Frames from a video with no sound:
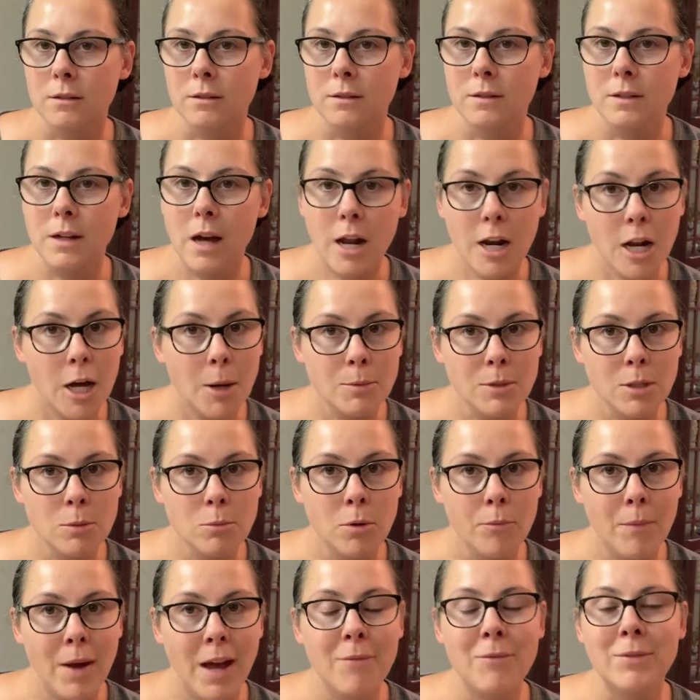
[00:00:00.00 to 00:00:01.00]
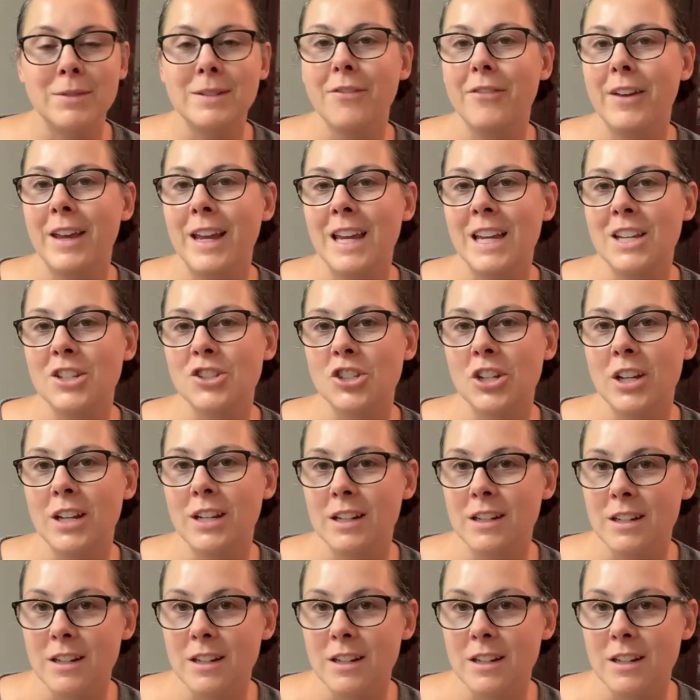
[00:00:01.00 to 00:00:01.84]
not optimal magnification